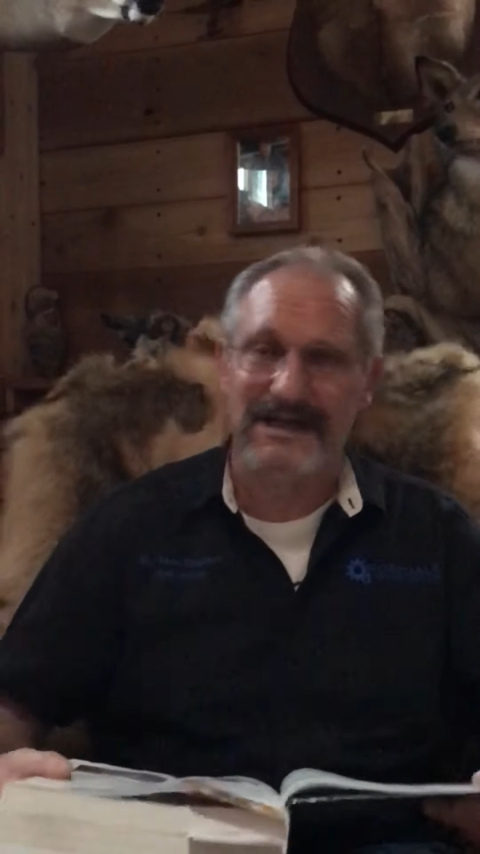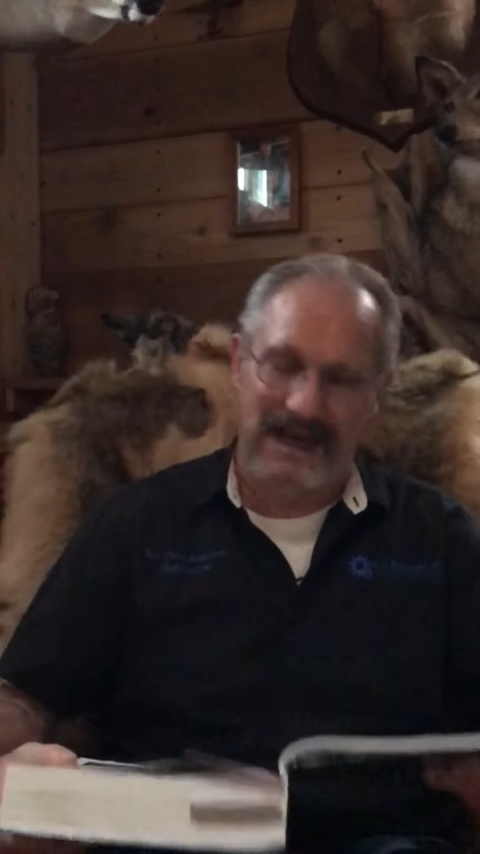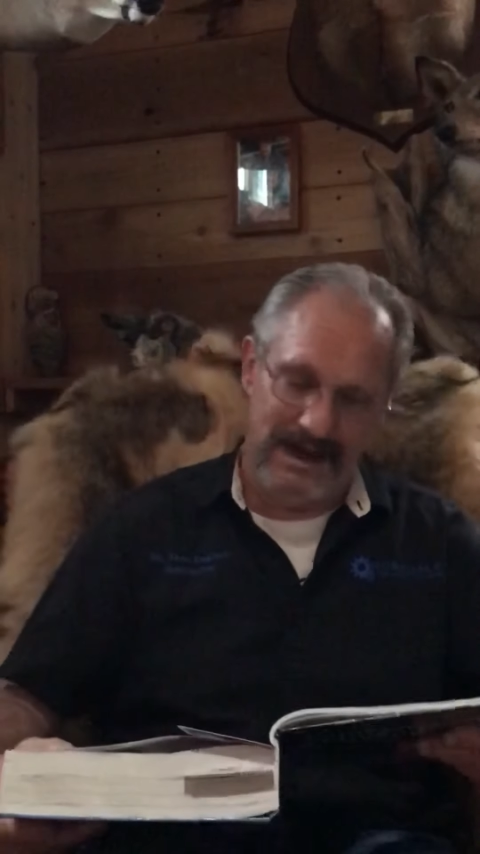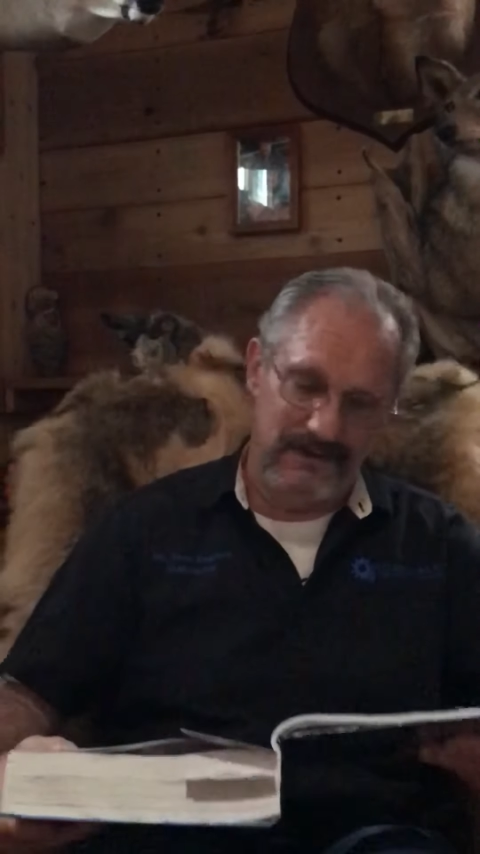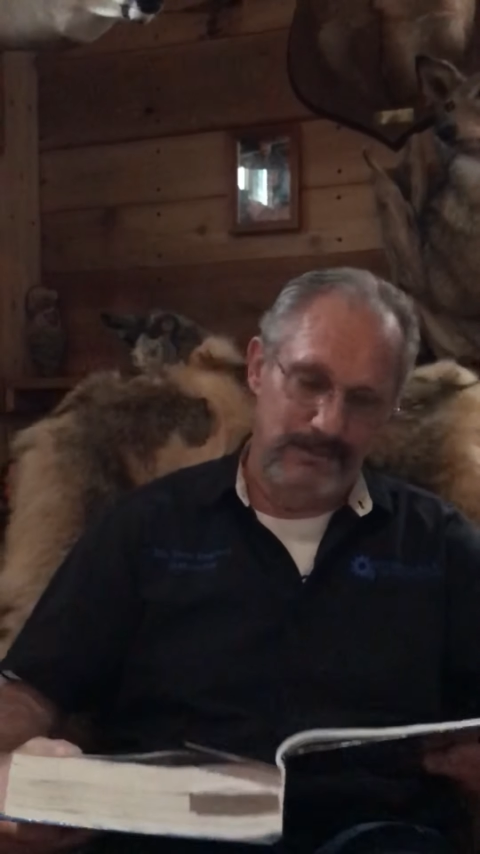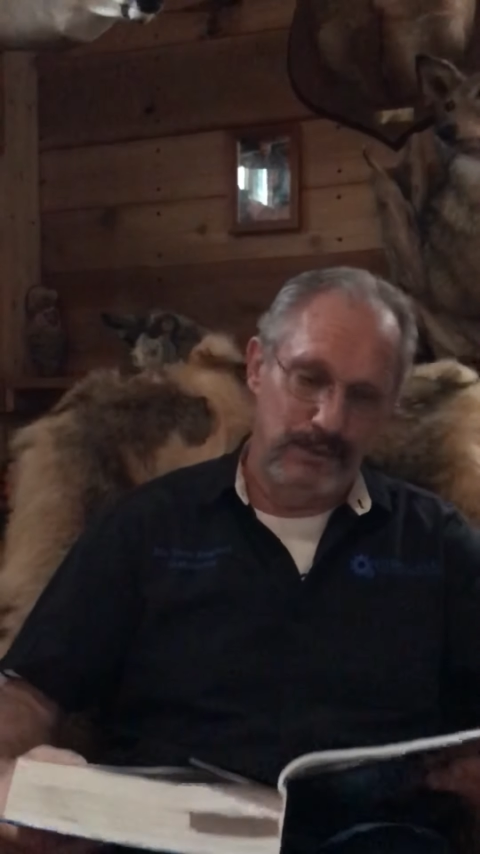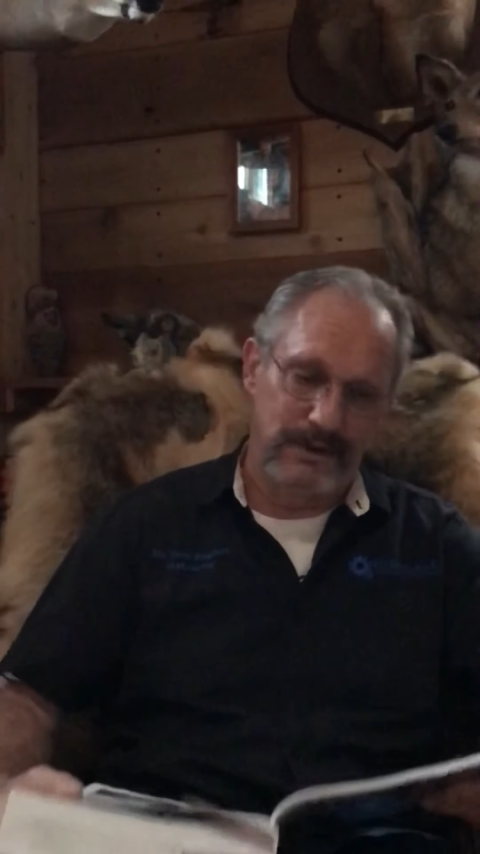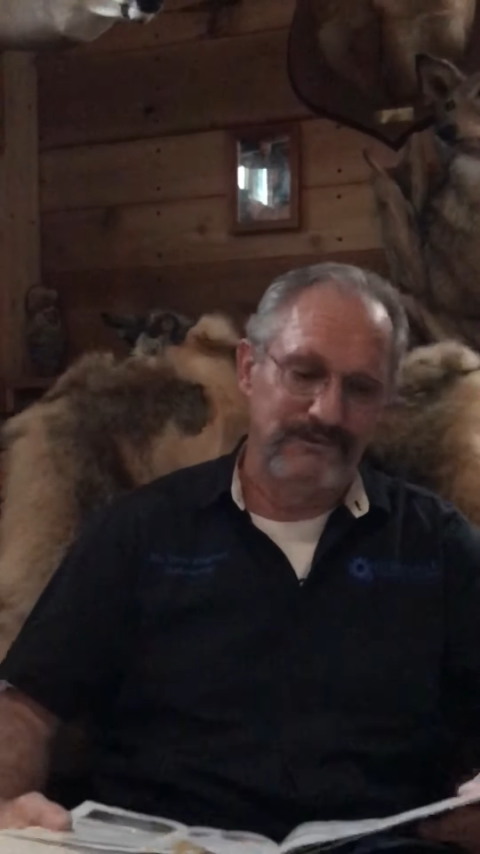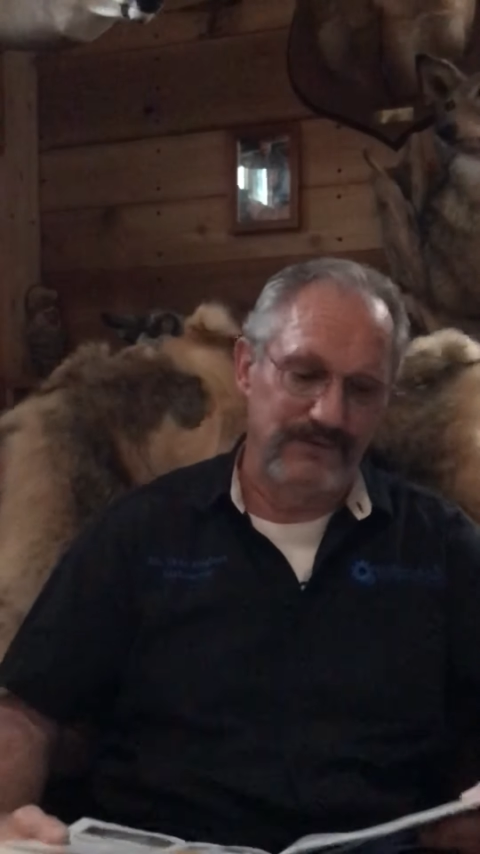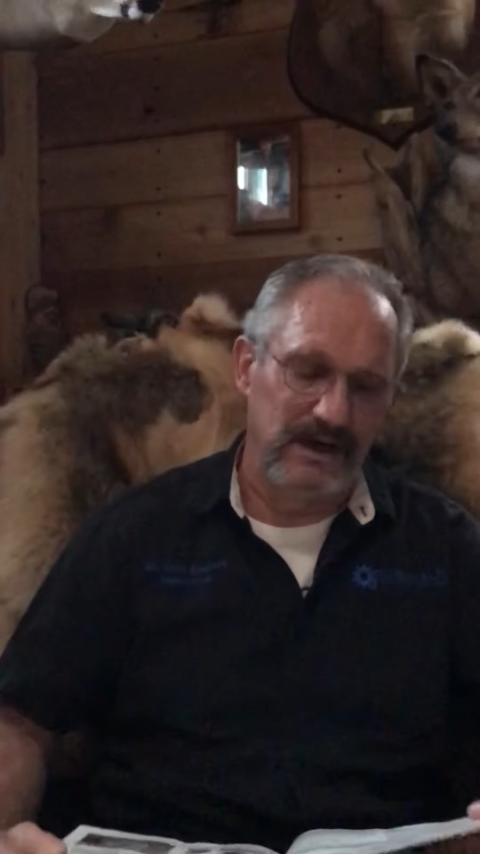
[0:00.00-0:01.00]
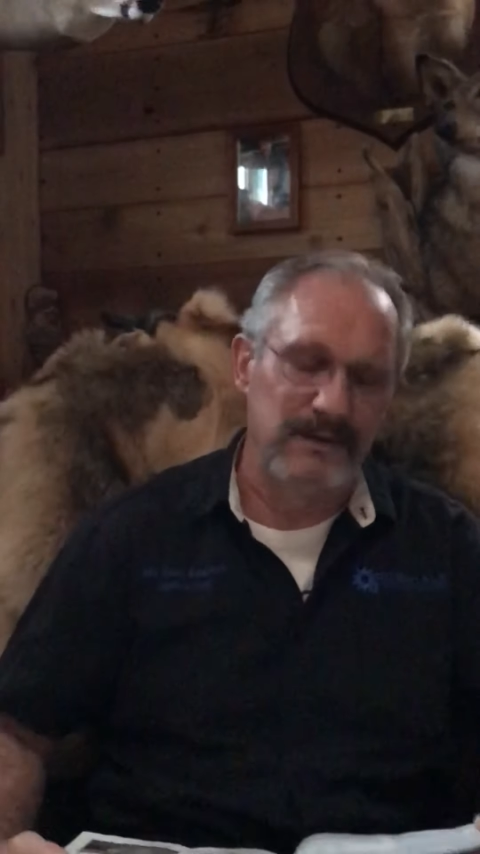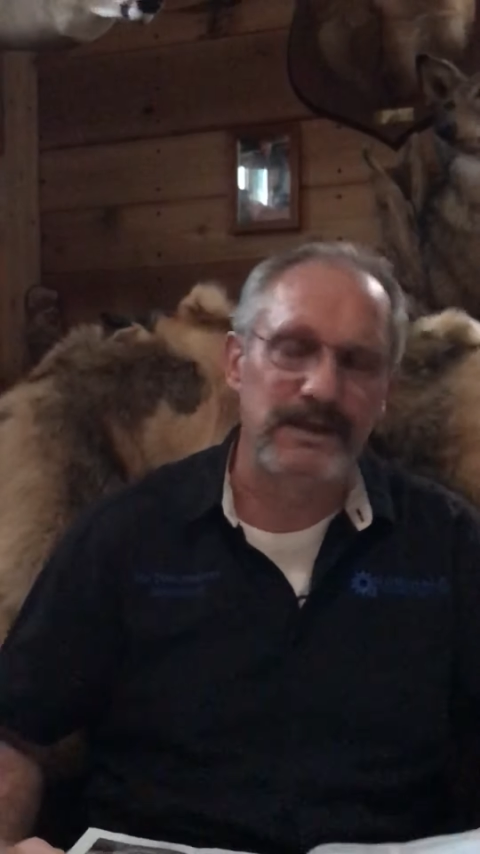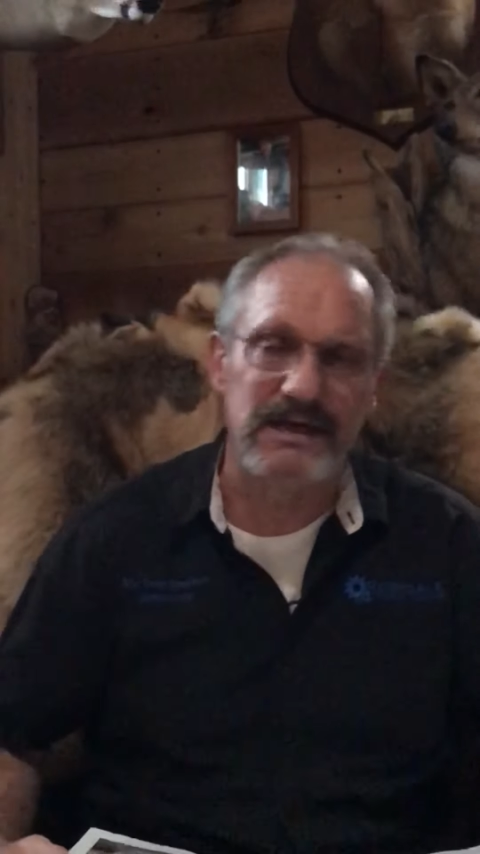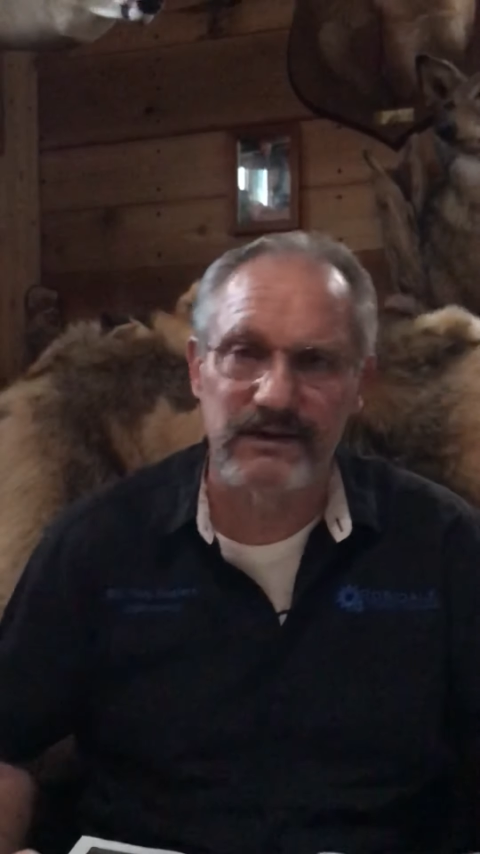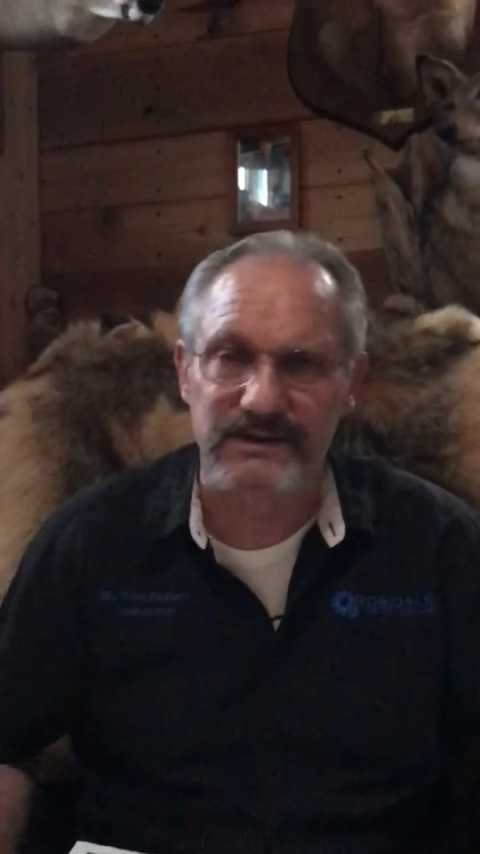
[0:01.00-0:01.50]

I have the book in front of me here.